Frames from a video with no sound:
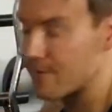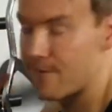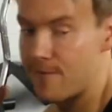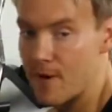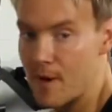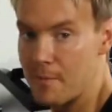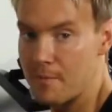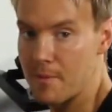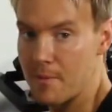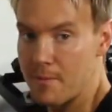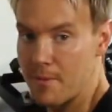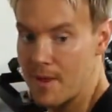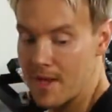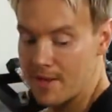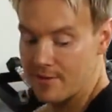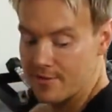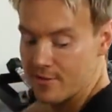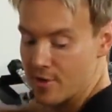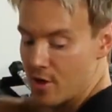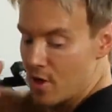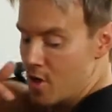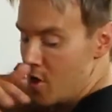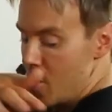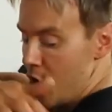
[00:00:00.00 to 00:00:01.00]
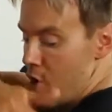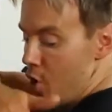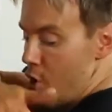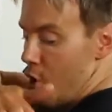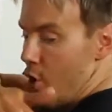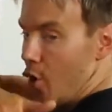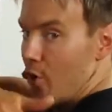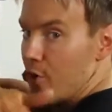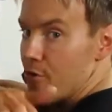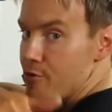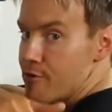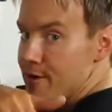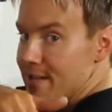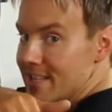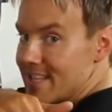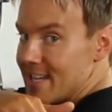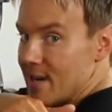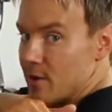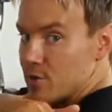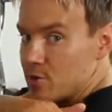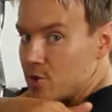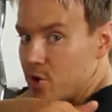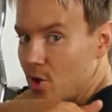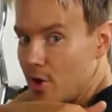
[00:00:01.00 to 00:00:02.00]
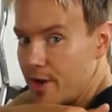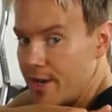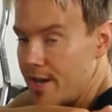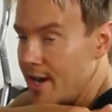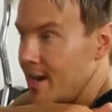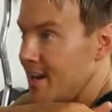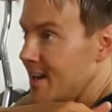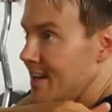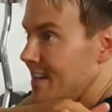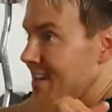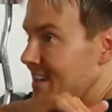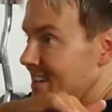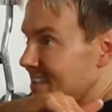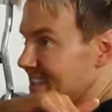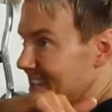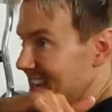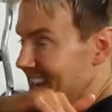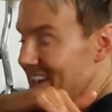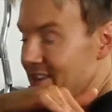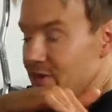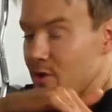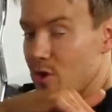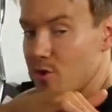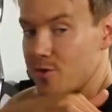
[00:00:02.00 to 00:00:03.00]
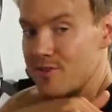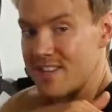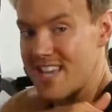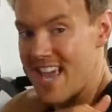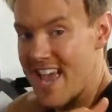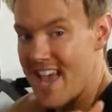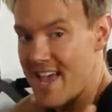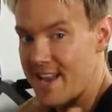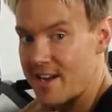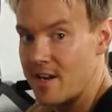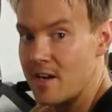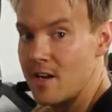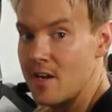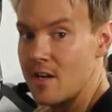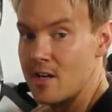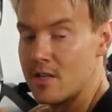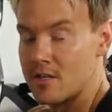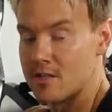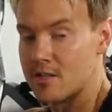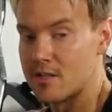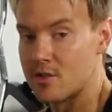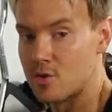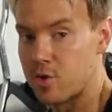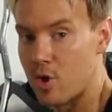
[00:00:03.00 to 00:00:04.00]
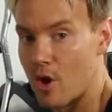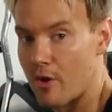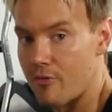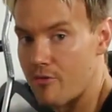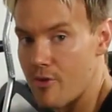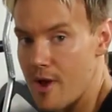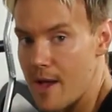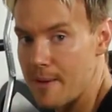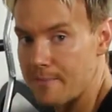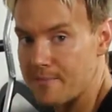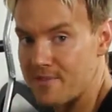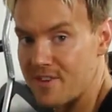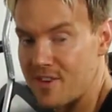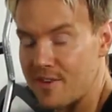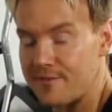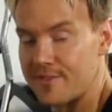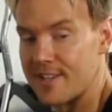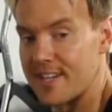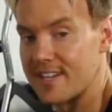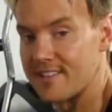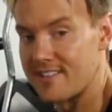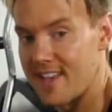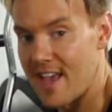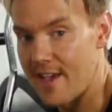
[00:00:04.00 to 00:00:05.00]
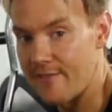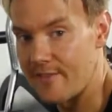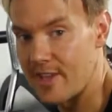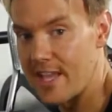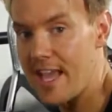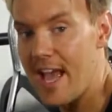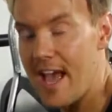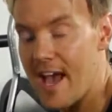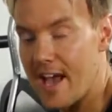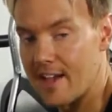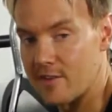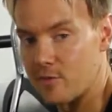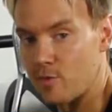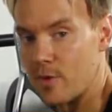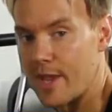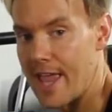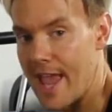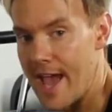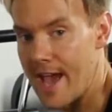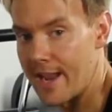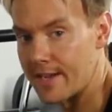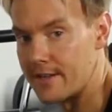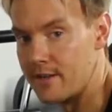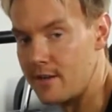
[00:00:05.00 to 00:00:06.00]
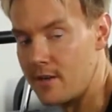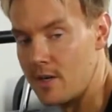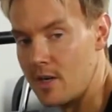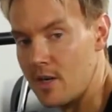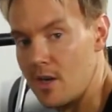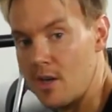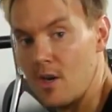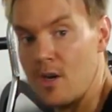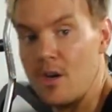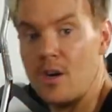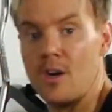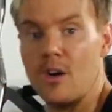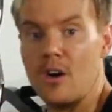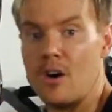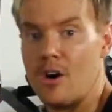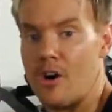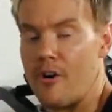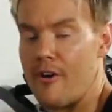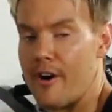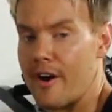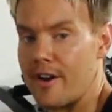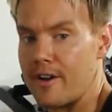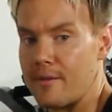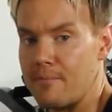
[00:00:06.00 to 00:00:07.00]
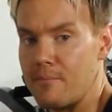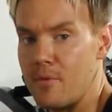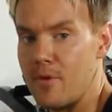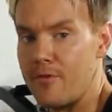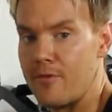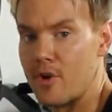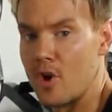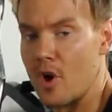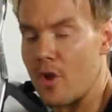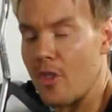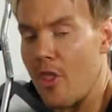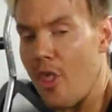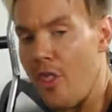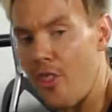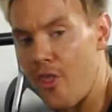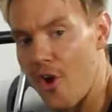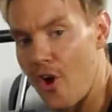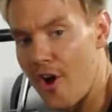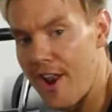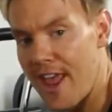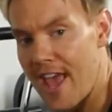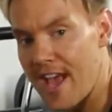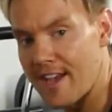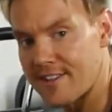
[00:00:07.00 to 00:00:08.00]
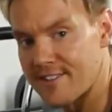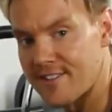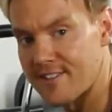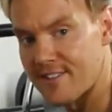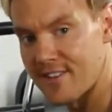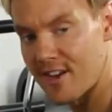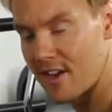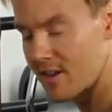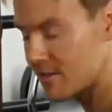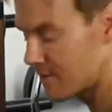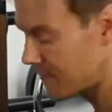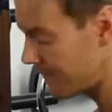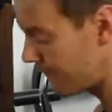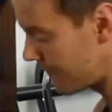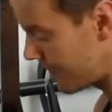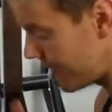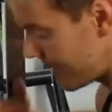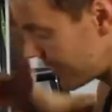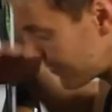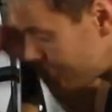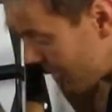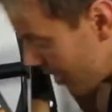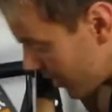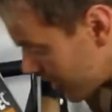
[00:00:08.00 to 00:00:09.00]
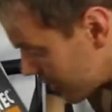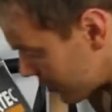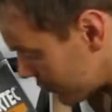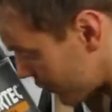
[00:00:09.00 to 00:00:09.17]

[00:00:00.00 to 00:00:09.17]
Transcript: firmly placed on the rear deltoid to hit those 10 to 12 reps, lifting as heavy as we can. Alright, moving on. 3rd exercise, and for this I'm going